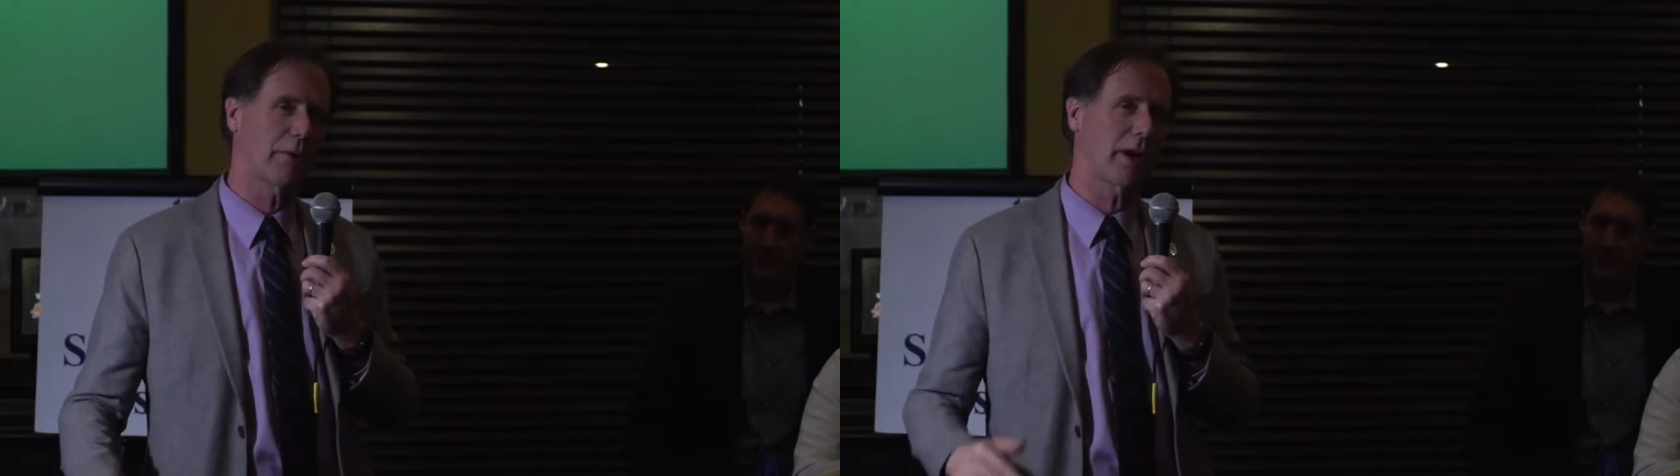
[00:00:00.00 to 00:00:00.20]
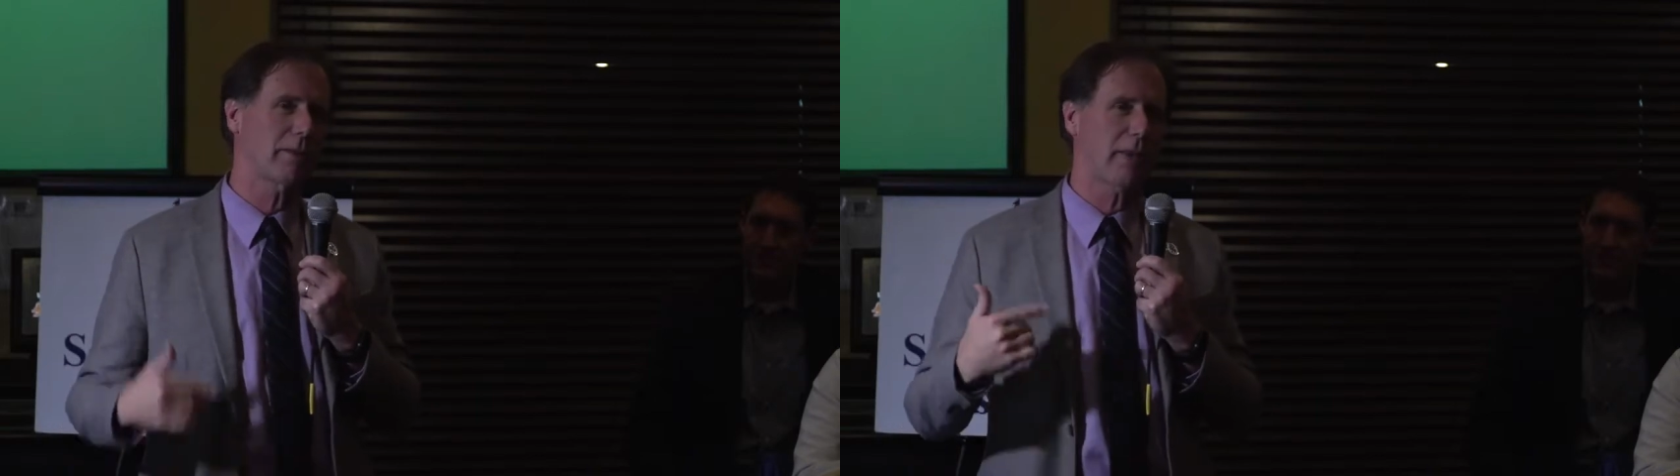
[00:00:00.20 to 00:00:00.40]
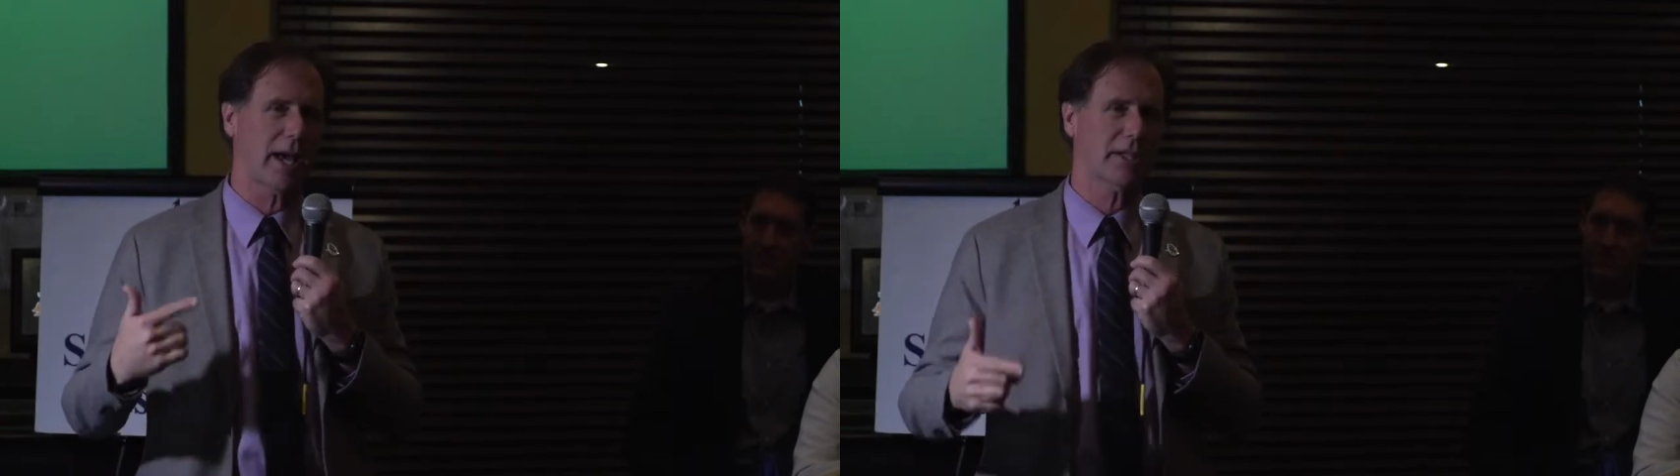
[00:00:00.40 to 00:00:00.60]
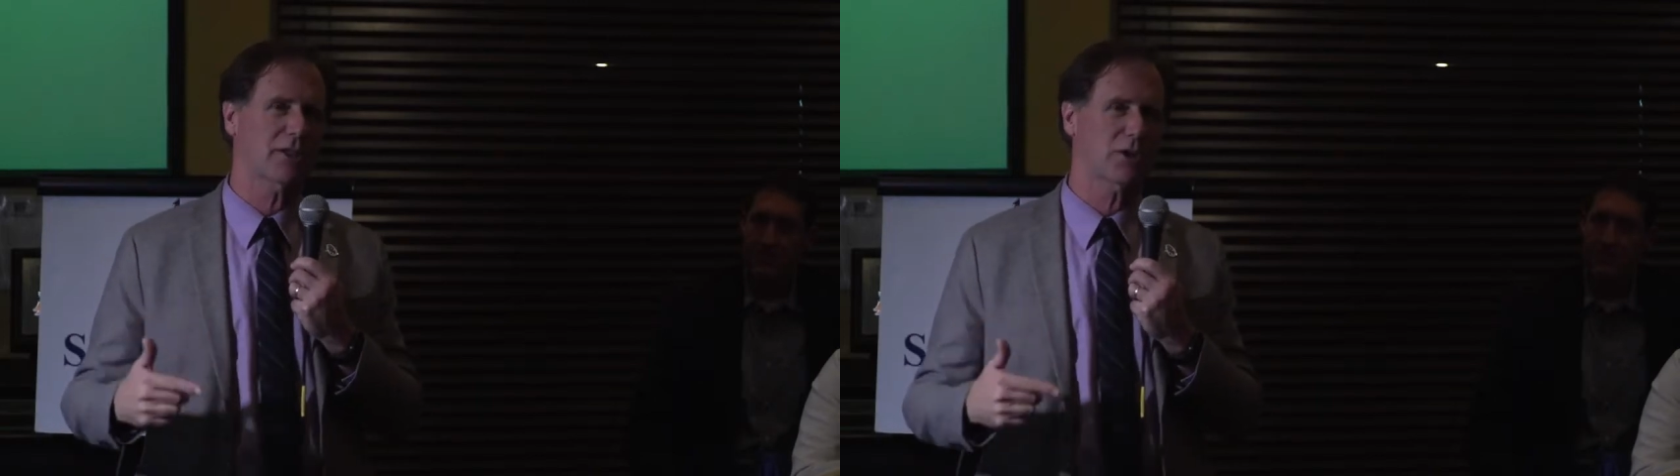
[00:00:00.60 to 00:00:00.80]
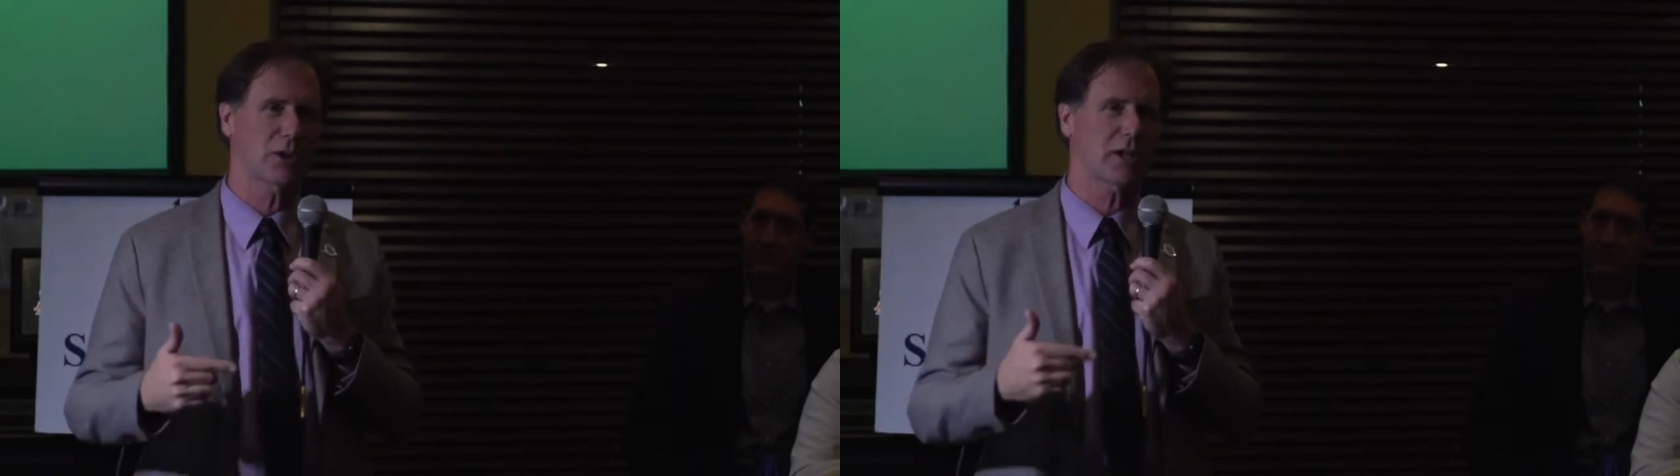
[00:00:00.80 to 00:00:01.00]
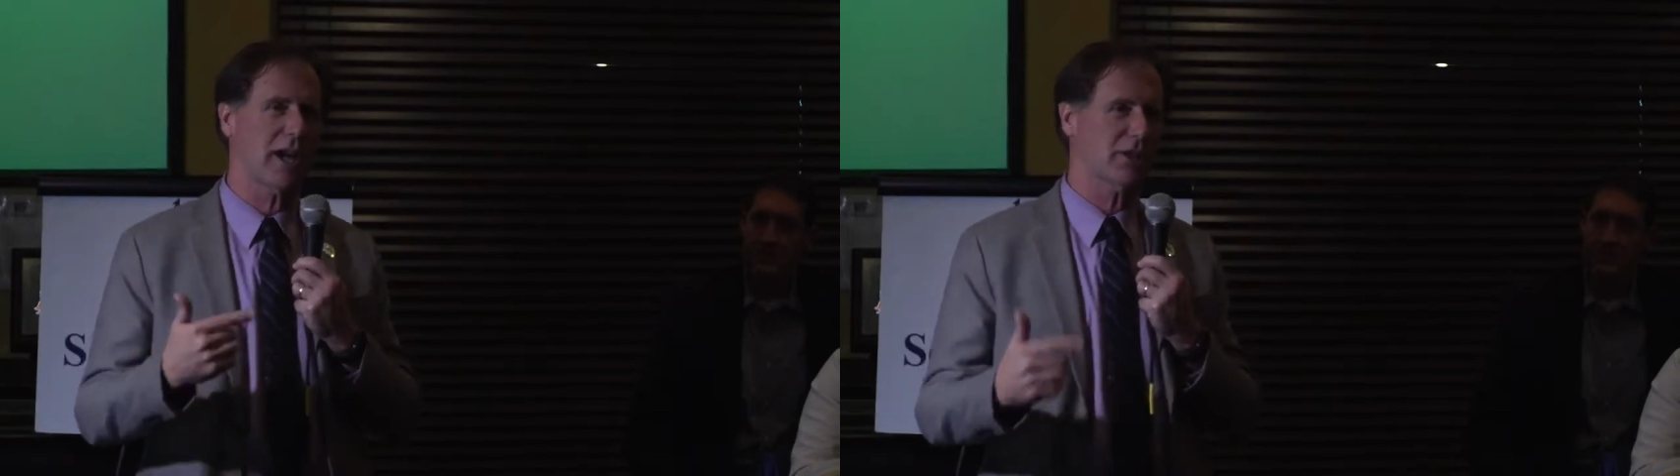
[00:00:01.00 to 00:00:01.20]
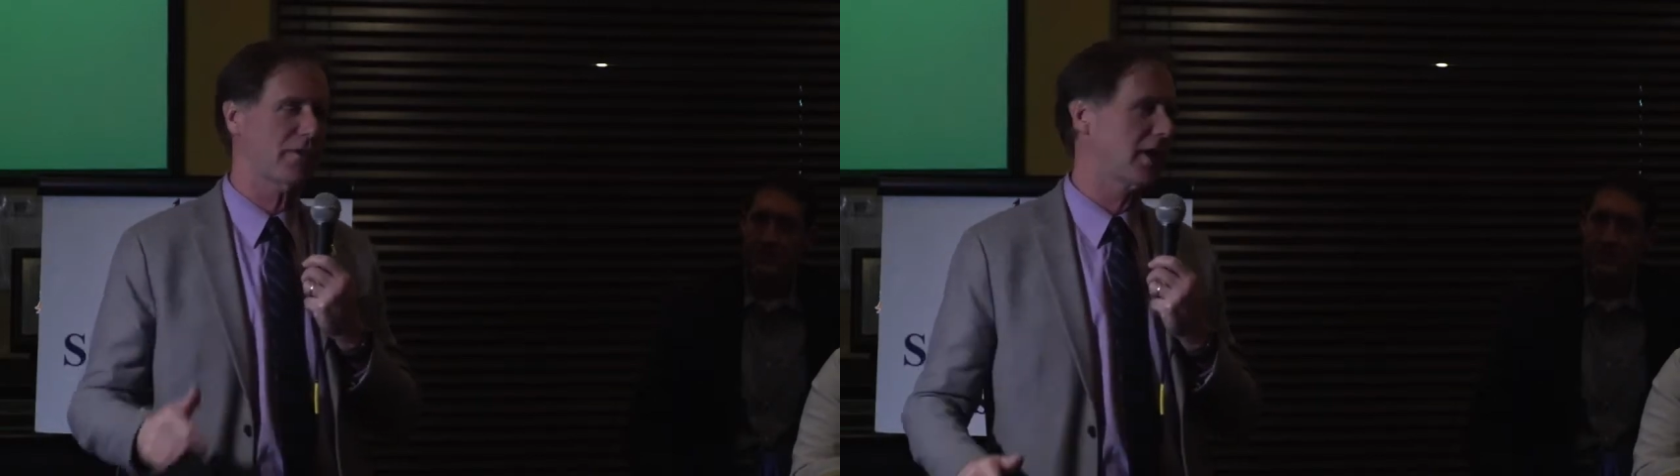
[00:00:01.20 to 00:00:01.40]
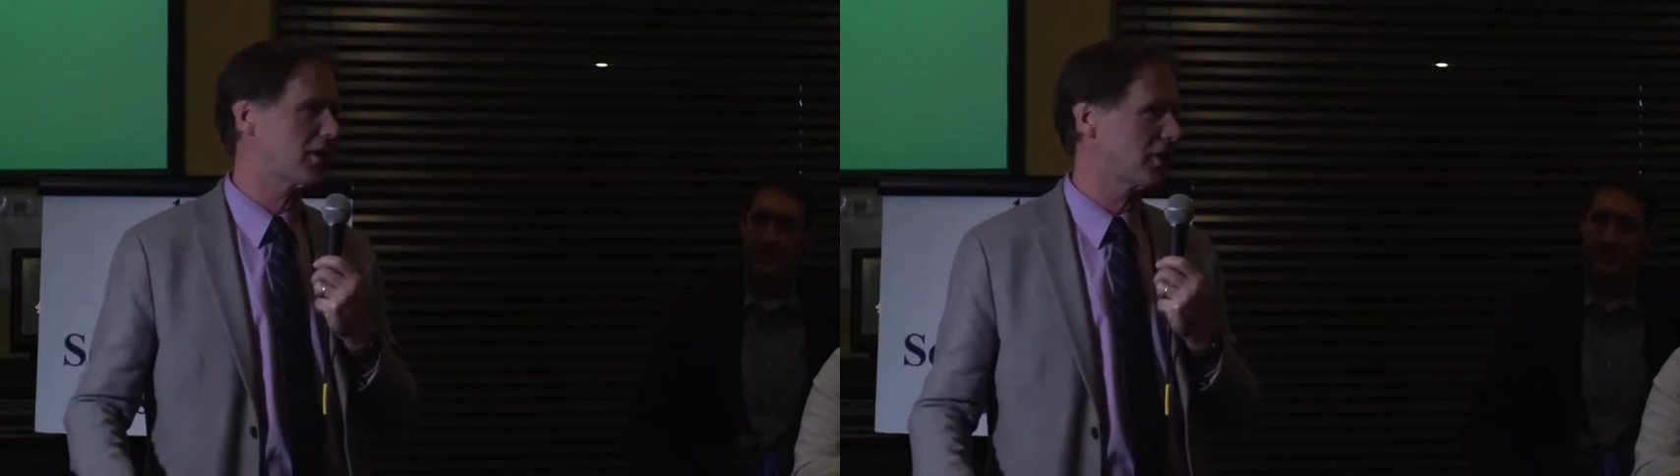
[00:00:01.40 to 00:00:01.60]
went running back to the Soil
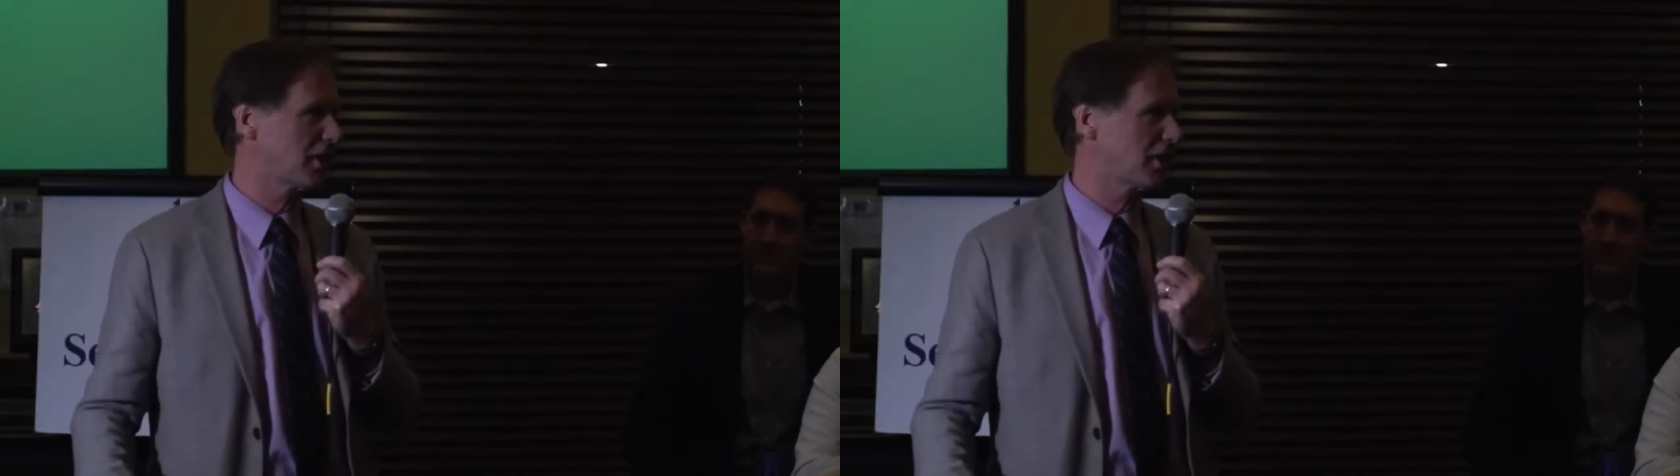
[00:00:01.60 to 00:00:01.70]
Conservation